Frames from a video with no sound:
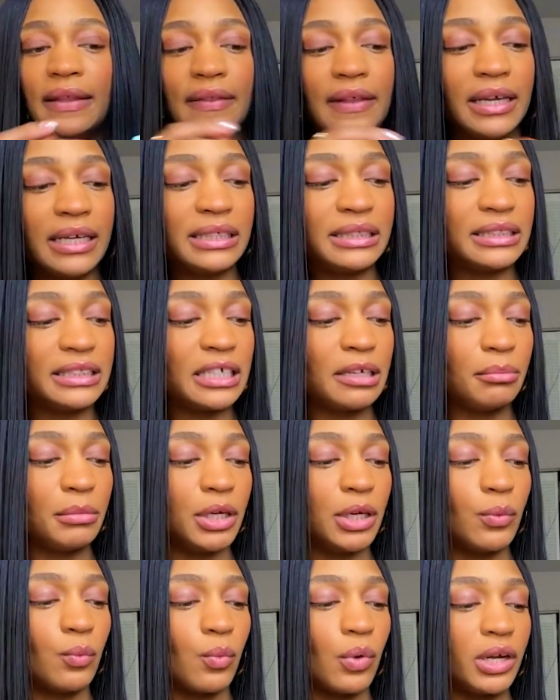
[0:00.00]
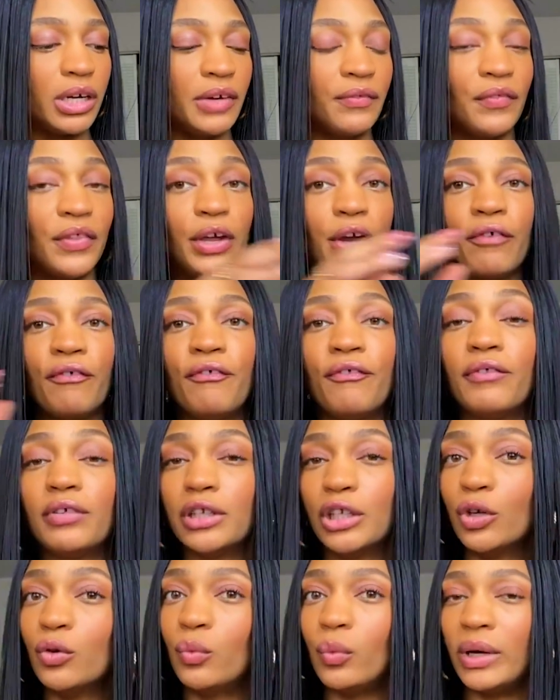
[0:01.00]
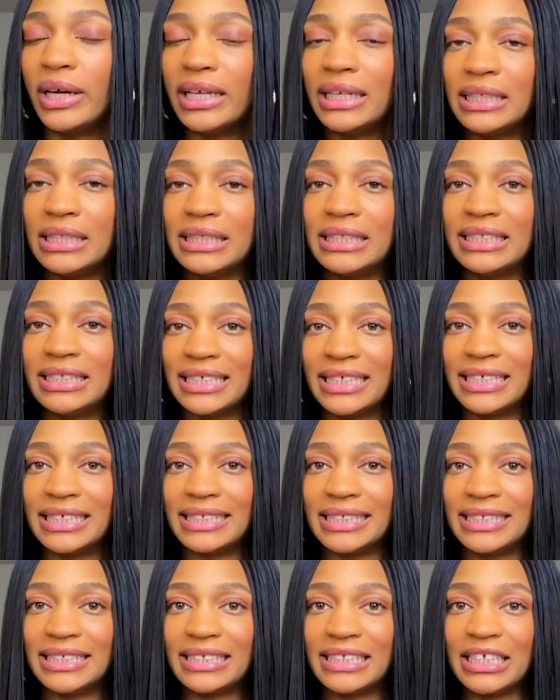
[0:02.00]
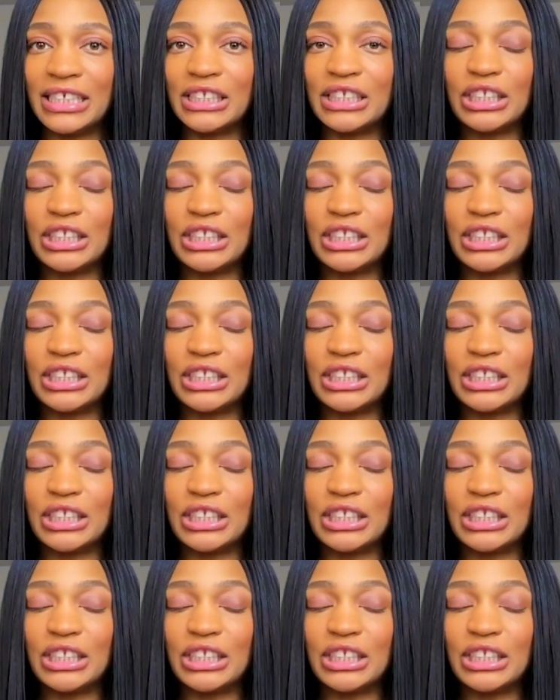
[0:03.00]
They sent me one of their fluid scents.